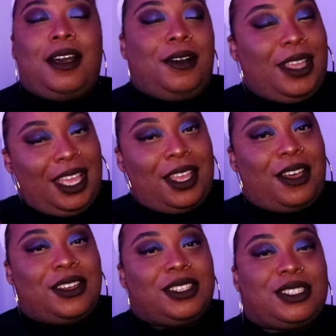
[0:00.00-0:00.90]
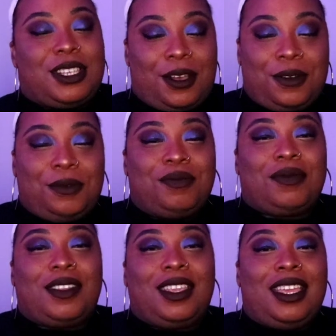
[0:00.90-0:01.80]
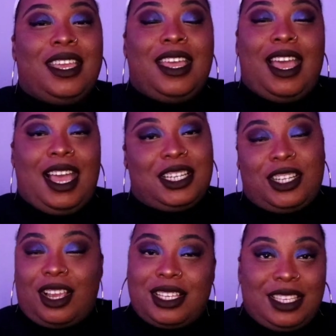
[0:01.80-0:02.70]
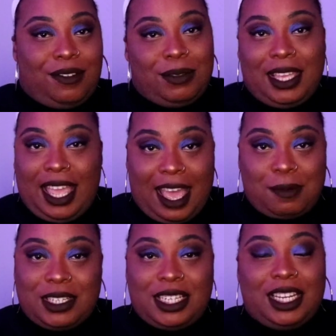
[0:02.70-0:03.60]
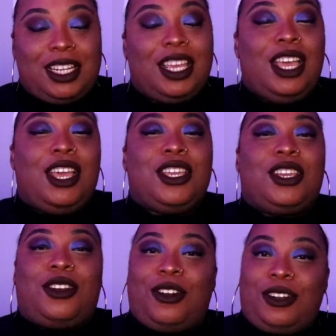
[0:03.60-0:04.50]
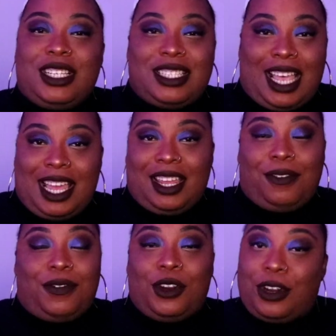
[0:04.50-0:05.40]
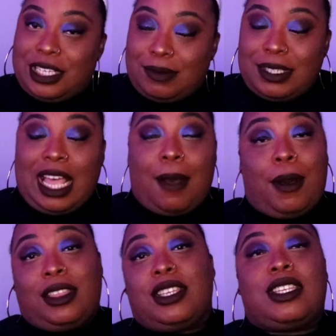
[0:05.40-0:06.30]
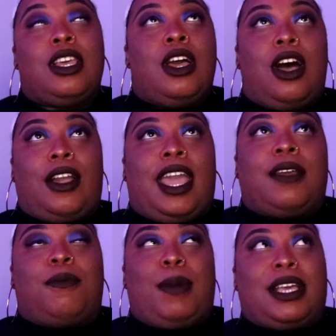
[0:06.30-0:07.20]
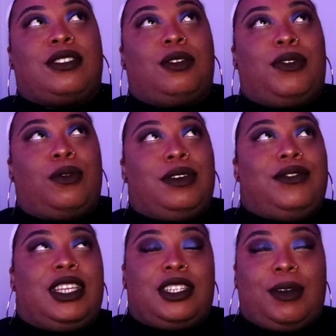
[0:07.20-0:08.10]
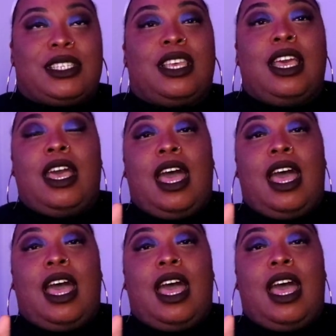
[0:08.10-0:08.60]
Okay y'all, so as y'all can see from the caption, your girl decided for Christmas, I bought this, okay, backstory before we even get to the rest.